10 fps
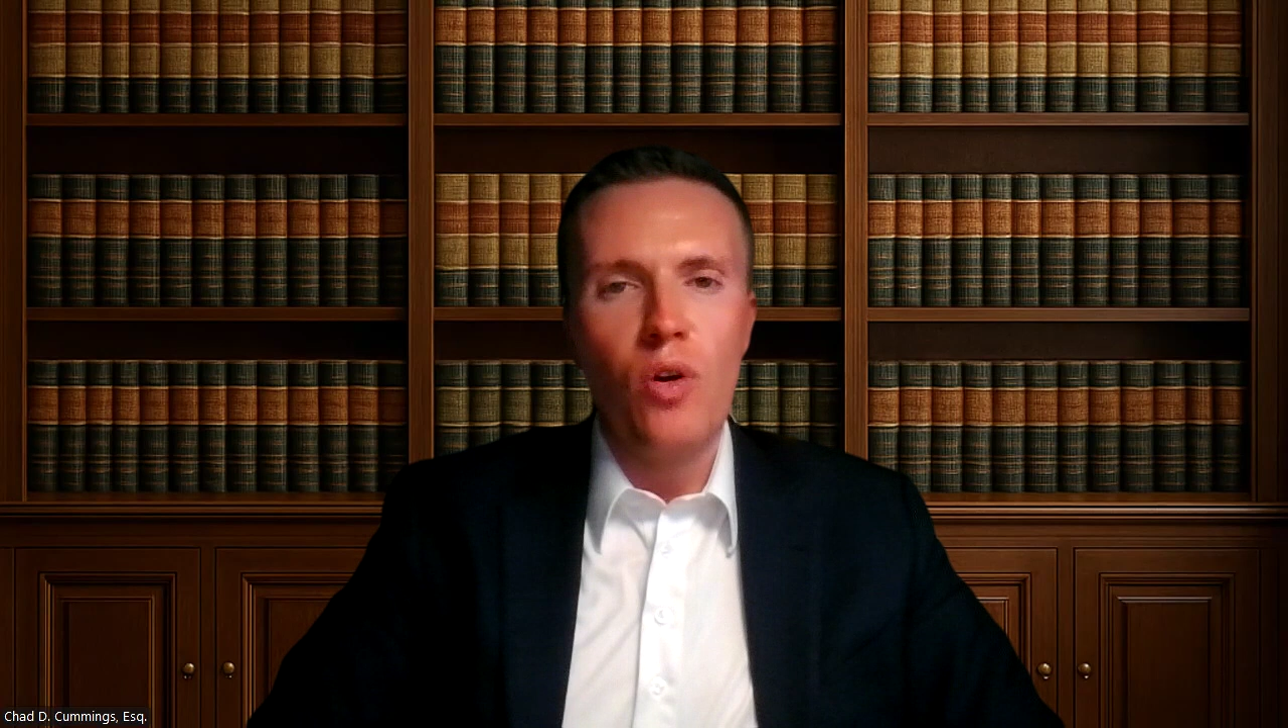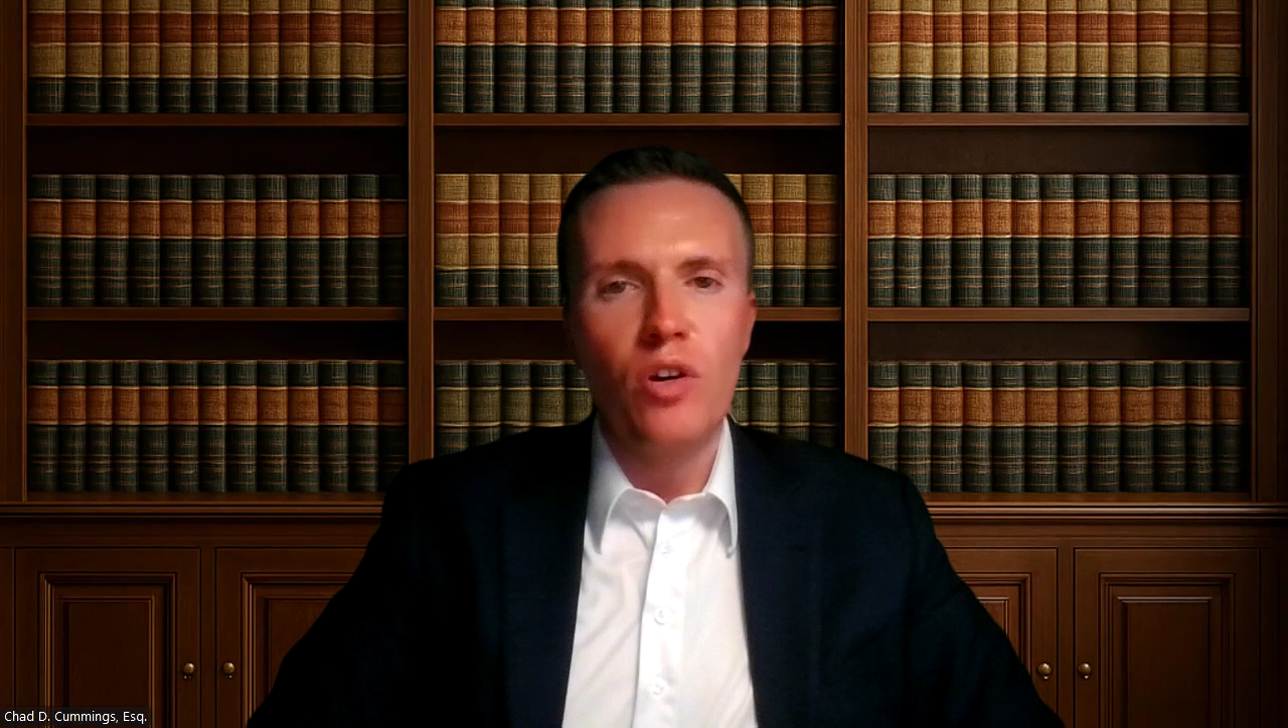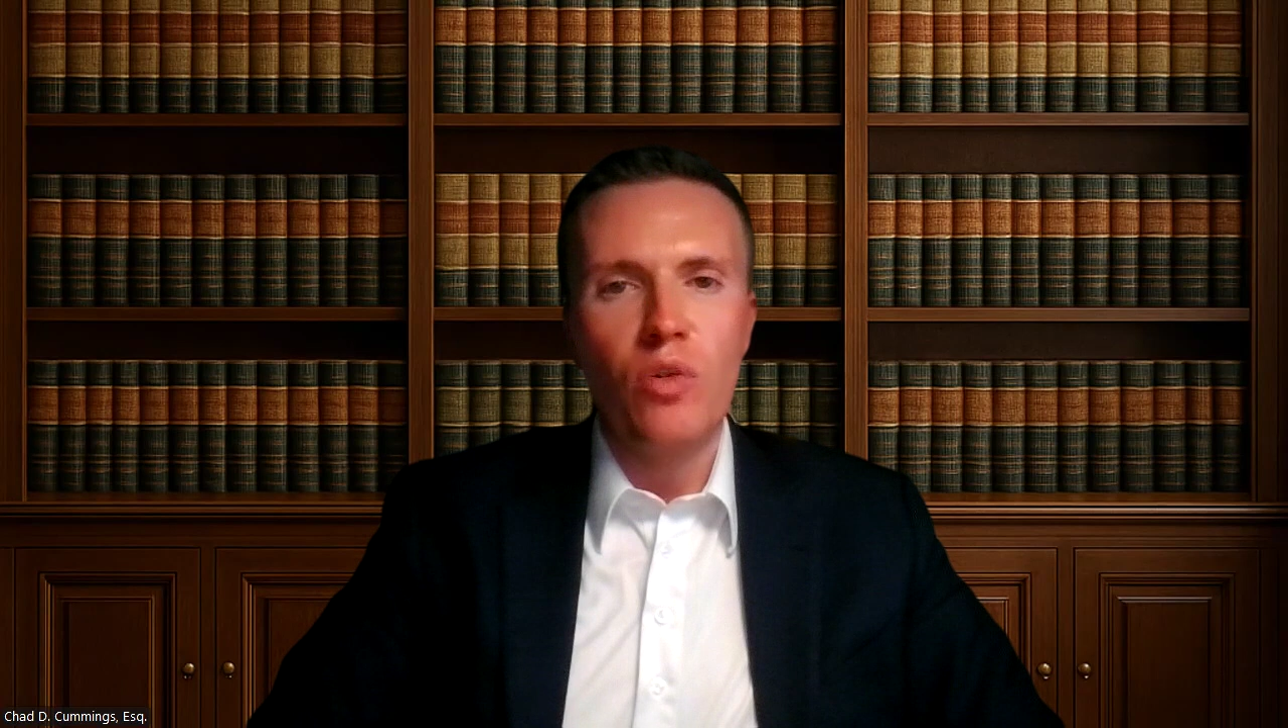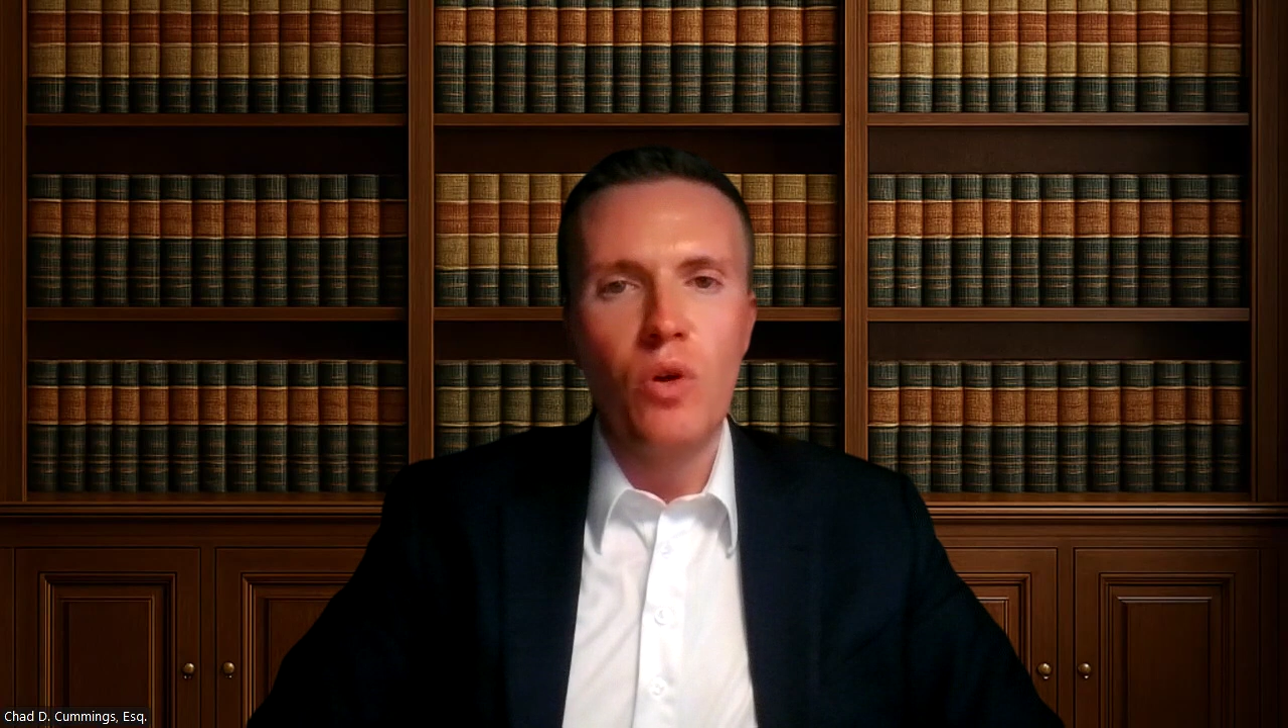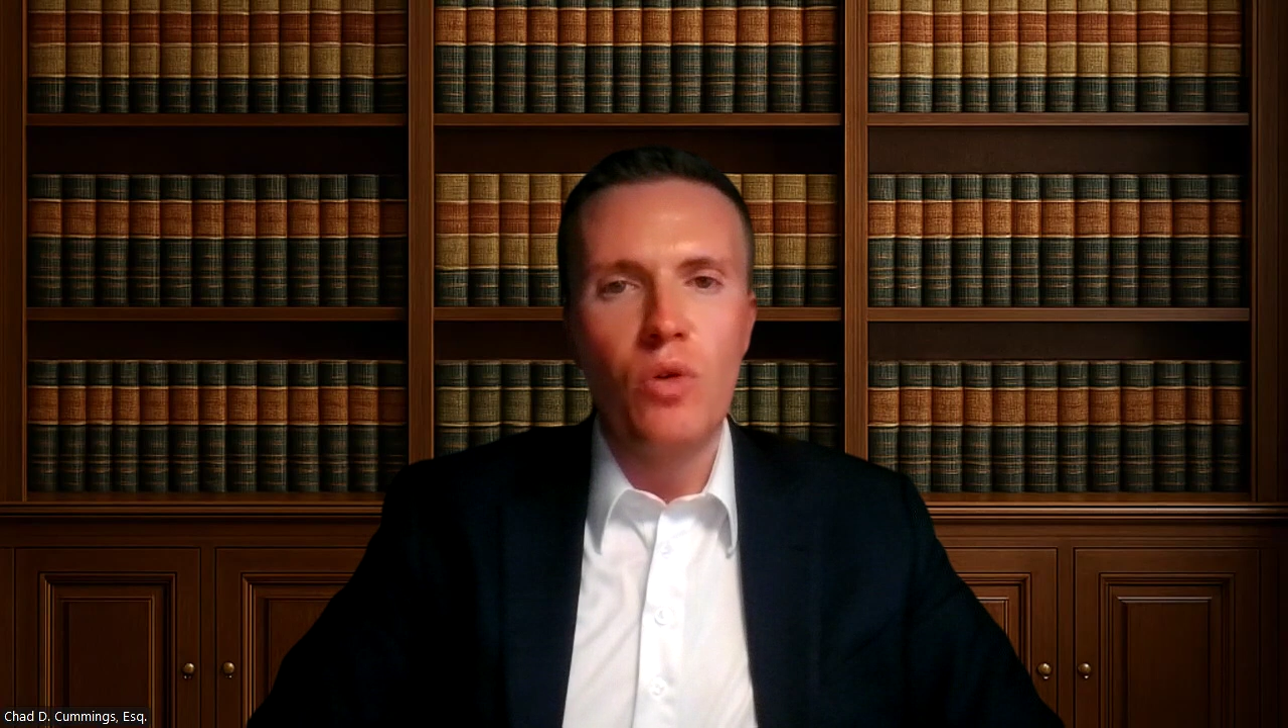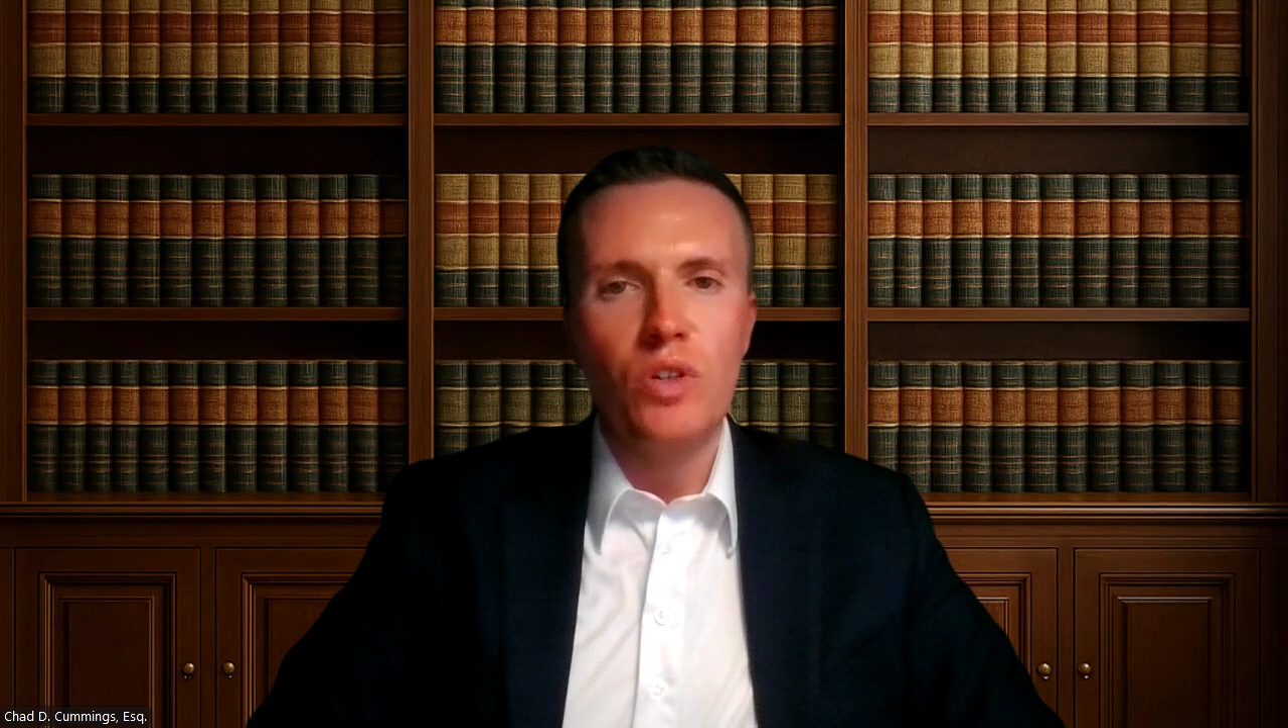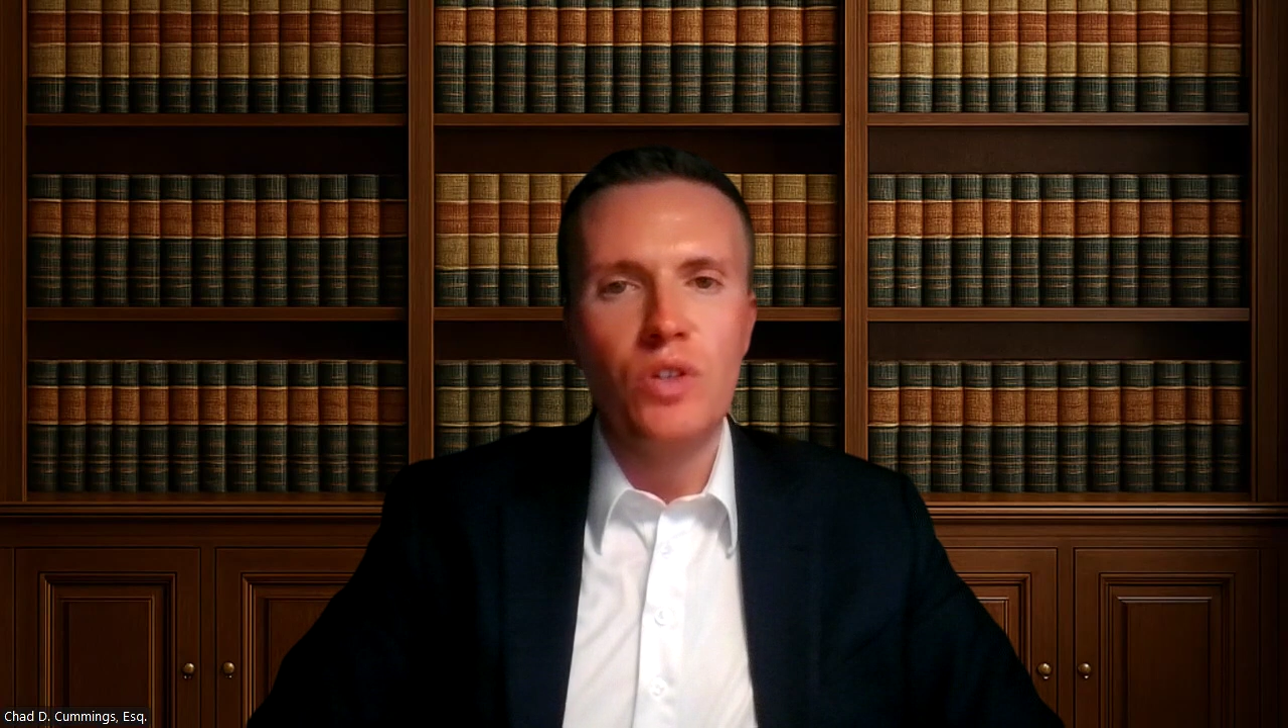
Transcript: unquote